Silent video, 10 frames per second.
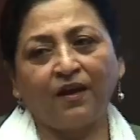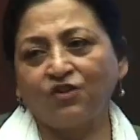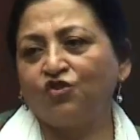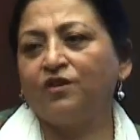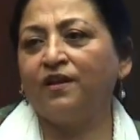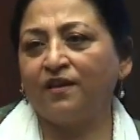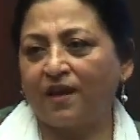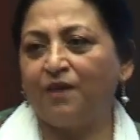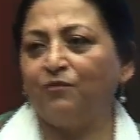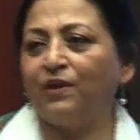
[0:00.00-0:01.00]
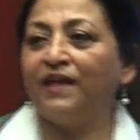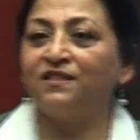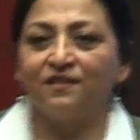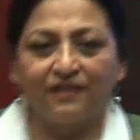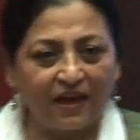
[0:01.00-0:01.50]
actually came
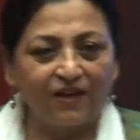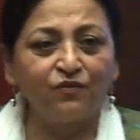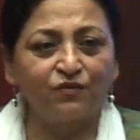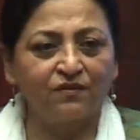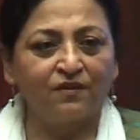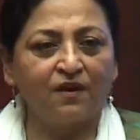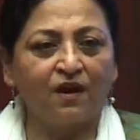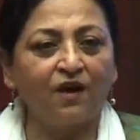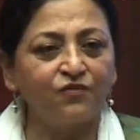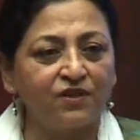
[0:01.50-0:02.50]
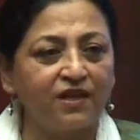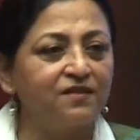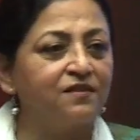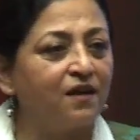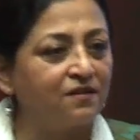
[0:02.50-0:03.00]
late in life after I
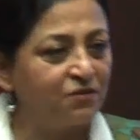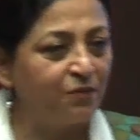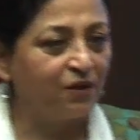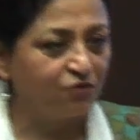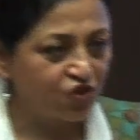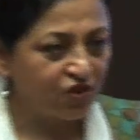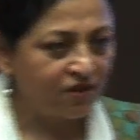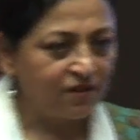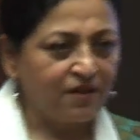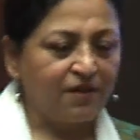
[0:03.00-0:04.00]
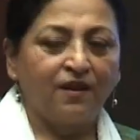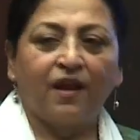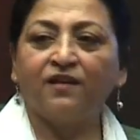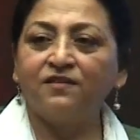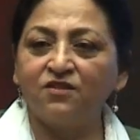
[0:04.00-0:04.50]
started Manushi.
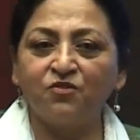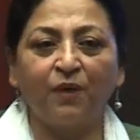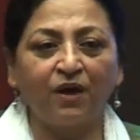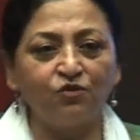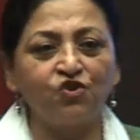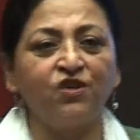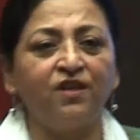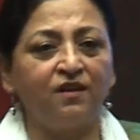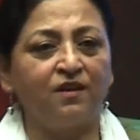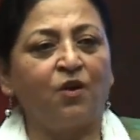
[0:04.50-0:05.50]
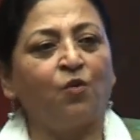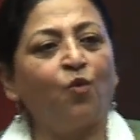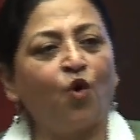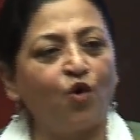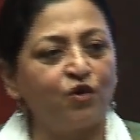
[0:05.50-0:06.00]
And since Manushi
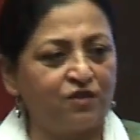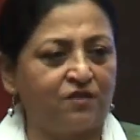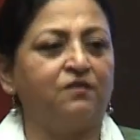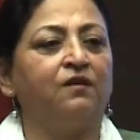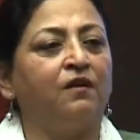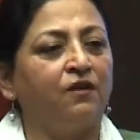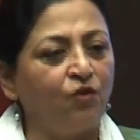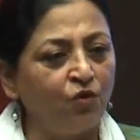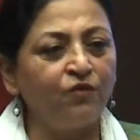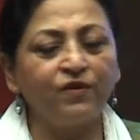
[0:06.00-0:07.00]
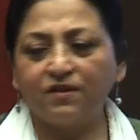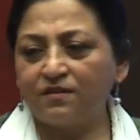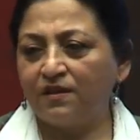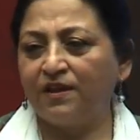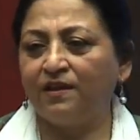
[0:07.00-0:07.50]
was
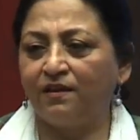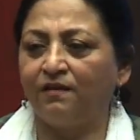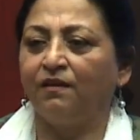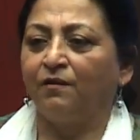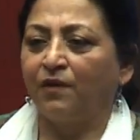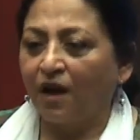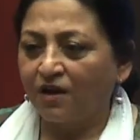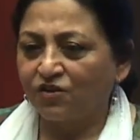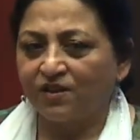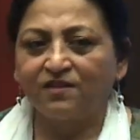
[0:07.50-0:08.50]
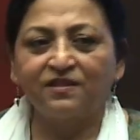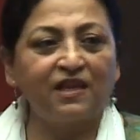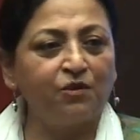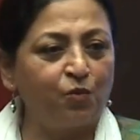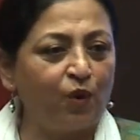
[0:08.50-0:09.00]
universally, largely
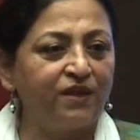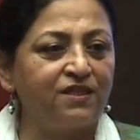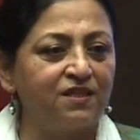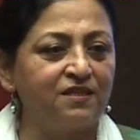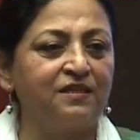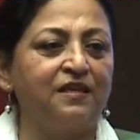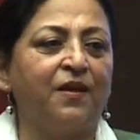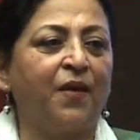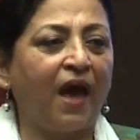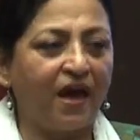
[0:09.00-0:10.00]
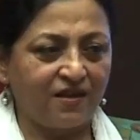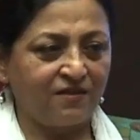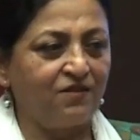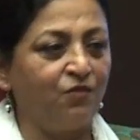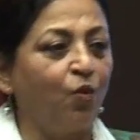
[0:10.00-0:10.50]
celebrated as
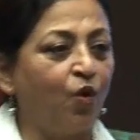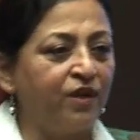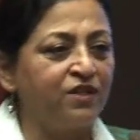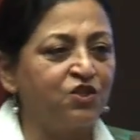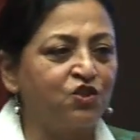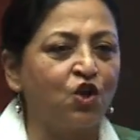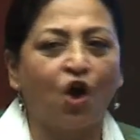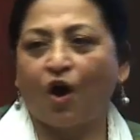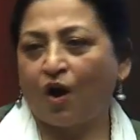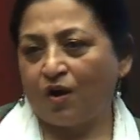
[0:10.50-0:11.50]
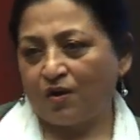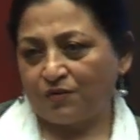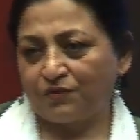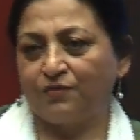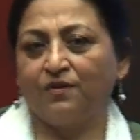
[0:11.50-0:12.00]
the voice of